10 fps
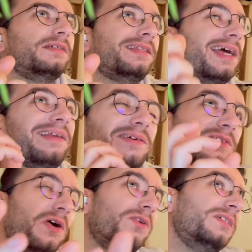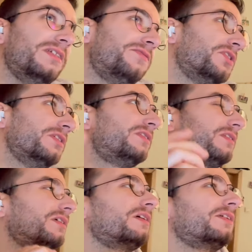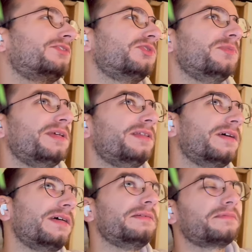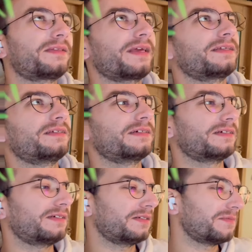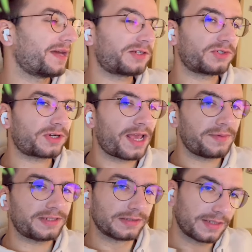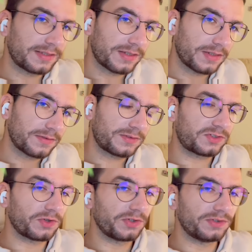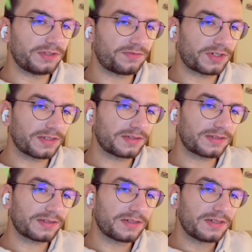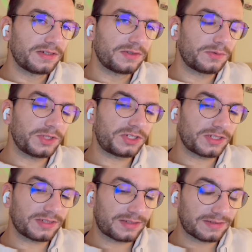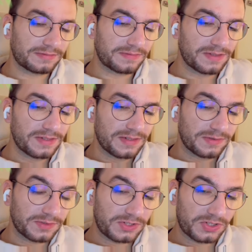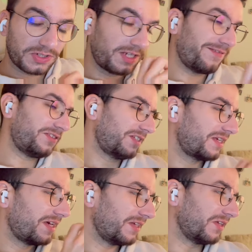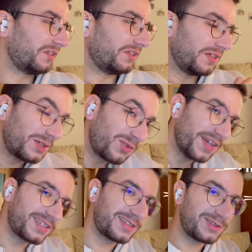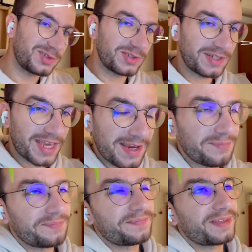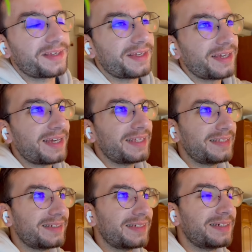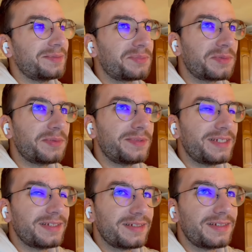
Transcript: then the only difference uh, should be the like the microclimate and the soil difference which is which gives another twist to the game and uh, probably